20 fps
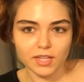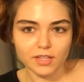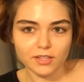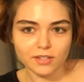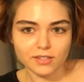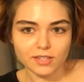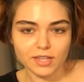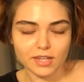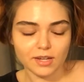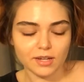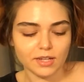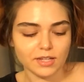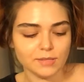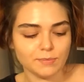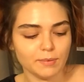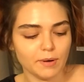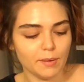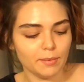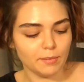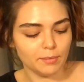Looks like it's
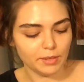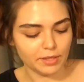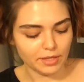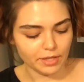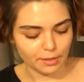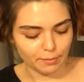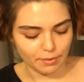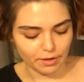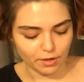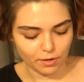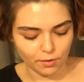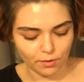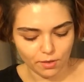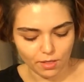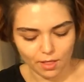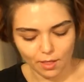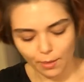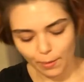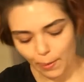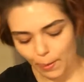probably like about